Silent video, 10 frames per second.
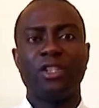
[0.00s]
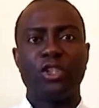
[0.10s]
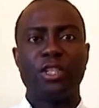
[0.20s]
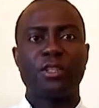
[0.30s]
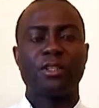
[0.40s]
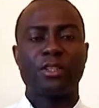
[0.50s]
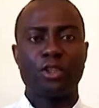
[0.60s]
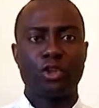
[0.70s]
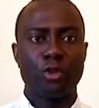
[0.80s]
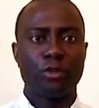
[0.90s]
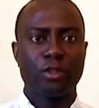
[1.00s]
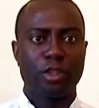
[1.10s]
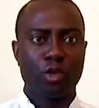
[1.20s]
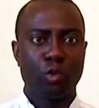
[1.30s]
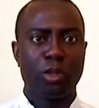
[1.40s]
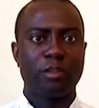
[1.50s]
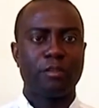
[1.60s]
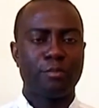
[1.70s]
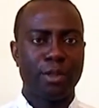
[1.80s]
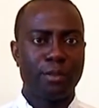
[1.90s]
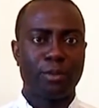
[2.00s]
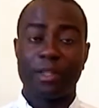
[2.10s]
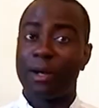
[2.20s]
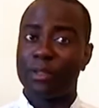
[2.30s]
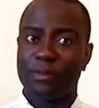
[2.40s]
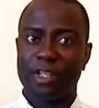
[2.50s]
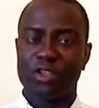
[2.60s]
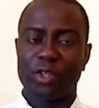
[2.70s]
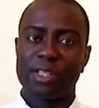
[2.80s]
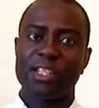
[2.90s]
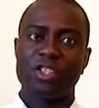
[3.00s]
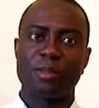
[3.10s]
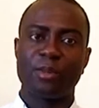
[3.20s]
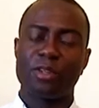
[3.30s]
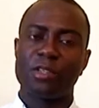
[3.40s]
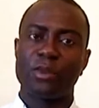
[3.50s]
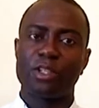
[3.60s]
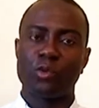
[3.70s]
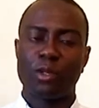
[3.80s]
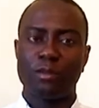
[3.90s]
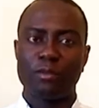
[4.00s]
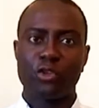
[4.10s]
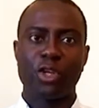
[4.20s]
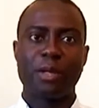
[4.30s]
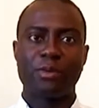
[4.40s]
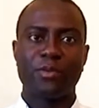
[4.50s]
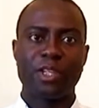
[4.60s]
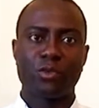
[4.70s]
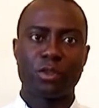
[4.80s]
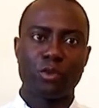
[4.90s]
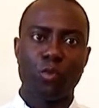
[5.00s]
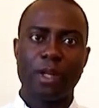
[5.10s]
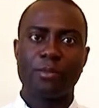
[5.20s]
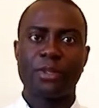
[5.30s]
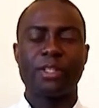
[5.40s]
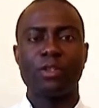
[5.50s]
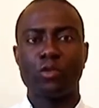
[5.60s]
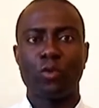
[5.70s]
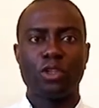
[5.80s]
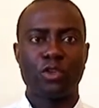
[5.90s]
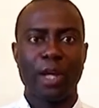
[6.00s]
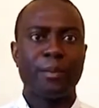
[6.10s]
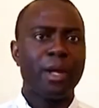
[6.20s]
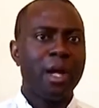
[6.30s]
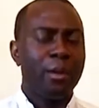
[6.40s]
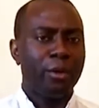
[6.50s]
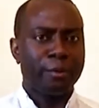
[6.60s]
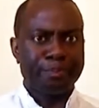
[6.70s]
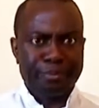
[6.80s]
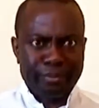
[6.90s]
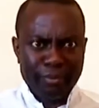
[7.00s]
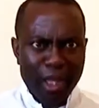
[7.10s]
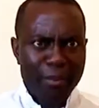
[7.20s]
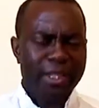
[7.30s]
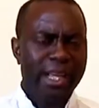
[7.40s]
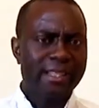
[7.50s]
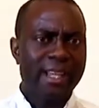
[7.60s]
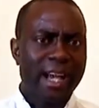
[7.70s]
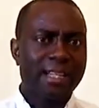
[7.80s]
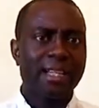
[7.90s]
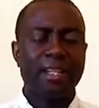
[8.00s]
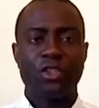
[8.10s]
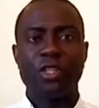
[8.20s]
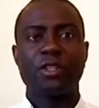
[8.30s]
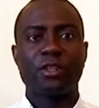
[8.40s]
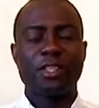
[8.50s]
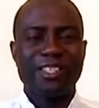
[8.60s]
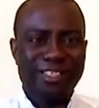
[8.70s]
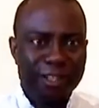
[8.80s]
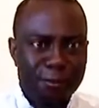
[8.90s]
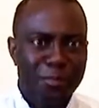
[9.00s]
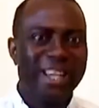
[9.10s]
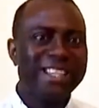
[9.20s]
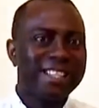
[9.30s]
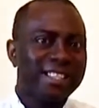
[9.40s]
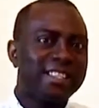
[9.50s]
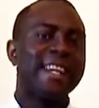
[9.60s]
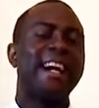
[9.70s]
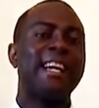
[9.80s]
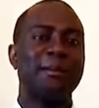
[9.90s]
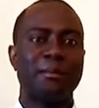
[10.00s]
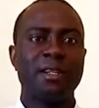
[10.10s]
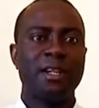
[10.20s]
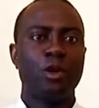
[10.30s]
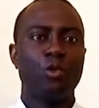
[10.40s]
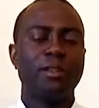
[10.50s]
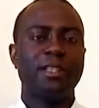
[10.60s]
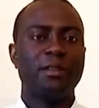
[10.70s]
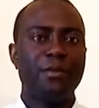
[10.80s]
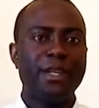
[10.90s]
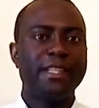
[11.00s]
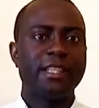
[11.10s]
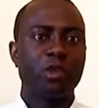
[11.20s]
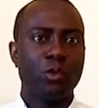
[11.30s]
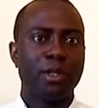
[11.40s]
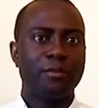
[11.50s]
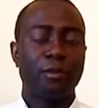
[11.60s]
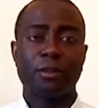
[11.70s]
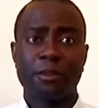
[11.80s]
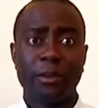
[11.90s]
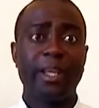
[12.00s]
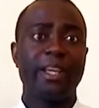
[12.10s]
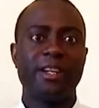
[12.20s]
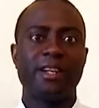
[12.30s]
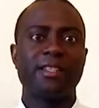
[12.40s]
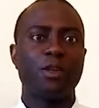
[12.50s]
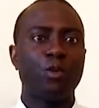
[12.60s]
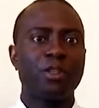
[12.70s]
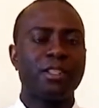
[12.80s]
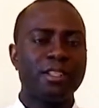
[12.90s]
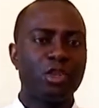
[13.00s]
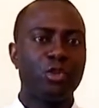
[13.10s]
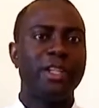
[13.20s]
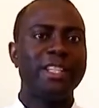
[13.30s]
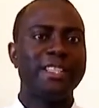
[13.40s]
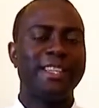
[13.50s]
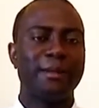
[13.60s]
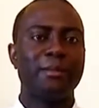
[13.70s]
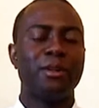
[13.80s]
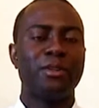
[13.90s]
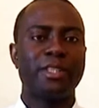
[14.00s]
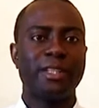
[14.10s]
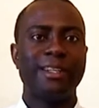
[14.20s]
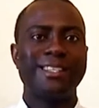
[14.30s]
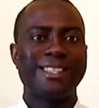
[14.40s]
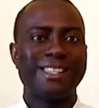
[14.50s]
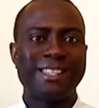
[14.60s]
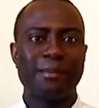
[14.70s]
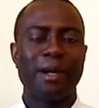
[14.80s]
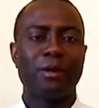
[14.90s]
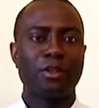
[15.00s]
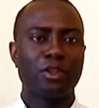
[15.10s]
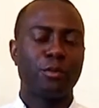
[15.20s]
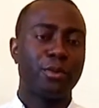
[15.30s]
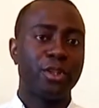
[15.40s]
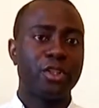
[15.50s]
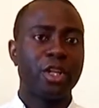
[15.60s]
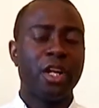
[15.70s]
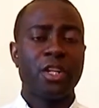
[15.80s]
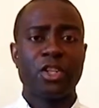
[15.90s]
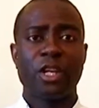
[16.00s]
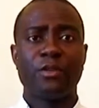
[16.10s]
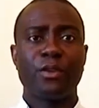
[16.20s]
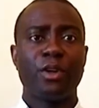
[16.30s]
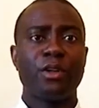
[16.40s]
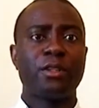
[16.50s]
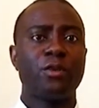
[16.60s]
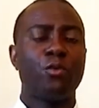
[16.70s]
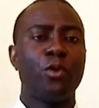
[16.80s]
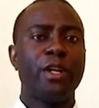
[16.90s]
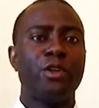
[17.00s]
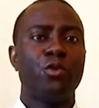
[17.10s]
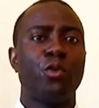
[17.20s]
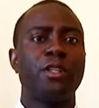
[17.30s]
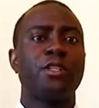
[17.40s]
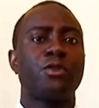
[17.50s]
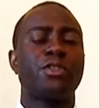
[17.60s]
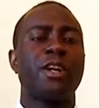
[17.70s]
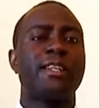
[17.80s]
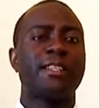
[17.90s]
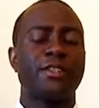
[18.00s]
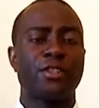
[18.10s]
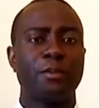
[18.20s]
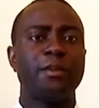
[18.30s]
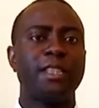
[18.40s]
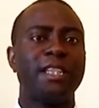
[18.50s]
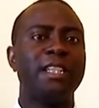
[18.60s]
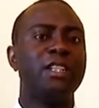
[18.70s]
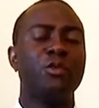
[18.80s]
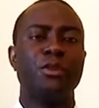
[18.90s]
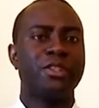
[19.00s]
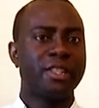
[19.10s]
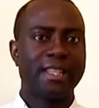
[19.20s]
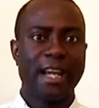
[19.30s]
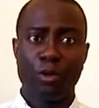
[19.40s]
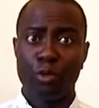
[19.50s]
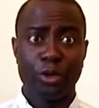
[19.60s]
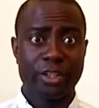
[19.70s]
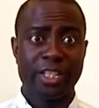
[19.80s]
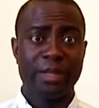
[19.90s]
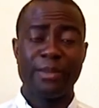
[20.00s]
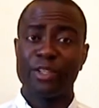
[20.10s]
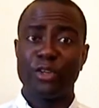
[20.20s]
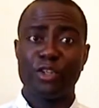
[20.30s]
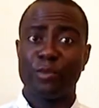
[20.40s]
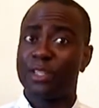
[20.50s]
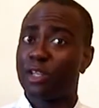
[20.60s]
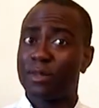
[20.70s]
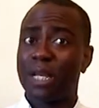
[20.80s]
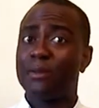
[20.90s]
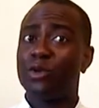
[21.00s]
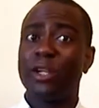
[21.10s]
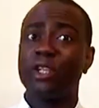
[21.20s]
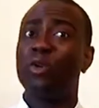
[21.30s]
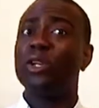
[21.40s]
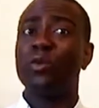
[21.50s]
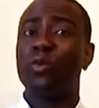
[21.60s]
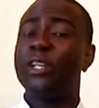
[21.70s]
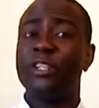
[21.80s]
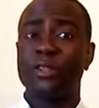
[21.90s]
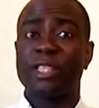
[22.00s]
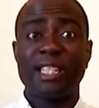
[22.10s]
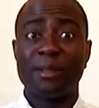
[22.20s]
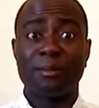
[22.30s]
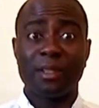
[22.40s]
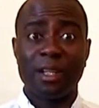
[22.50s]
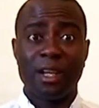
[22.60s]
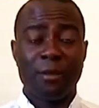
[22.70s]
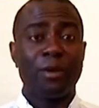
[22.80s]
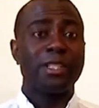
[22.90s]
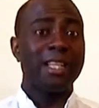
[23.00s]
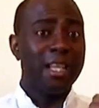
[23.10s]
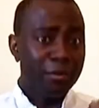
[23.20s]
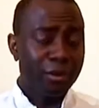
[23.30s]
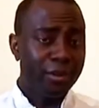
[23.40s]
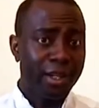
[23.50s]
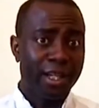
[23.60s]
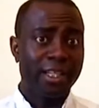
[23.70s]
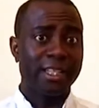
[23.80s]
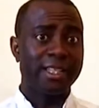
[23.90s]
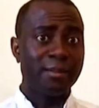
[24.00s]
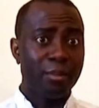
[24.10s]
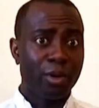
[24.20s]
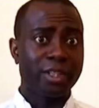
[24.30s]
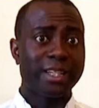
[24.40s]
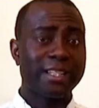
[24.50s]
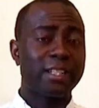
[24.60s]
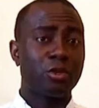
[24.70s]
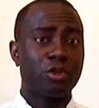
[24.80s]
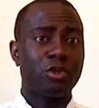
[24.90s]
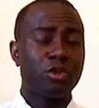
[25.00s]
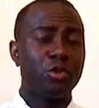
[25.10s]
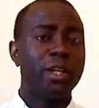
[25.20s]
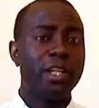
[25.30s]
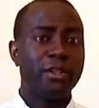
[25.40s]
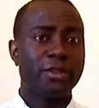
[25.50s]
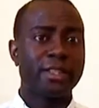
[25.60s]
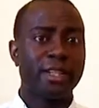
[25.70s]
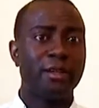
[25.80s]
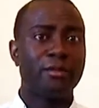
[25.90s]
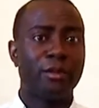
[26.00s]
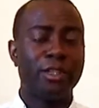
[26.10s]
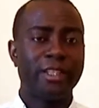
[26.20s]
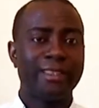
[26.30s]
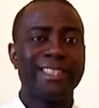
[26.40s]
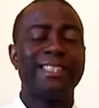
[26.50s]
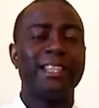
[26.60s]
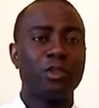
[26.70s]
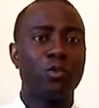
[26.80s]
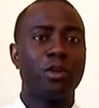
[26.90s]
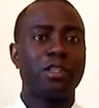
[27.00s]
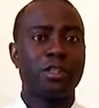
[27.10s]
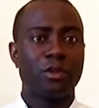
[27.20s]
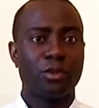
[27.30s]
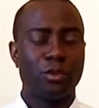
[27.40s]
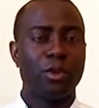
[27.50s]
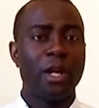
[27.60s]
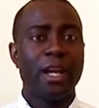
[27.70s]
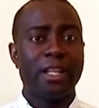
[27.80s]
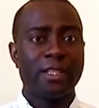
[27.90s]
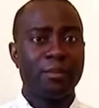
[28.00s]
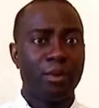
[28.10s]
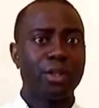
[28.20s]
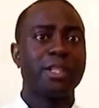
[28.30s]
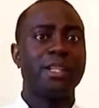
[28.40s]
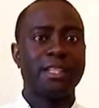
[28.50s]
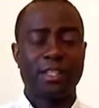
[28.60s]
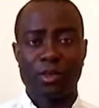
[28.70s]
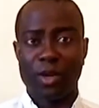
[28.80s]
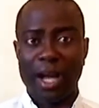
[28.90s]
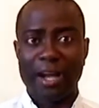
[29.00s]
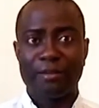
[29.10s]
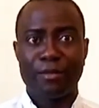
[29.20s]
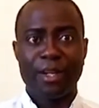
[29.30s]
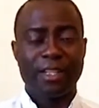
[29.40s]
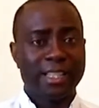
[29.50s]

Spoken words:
Jesus chose 12 people. That was very strategic because there were 12 tribes of Israel, so one person to one tribe. But besides that, Jesus spent time with these 12 for 3 years. He was training them until he sent them out to preach. Child of God, when you want to start something, you must decide who your team is going to be. Sometimes you are the only one in your team. But even then, it's important to train yourself on the thing that you want to do. It's important to have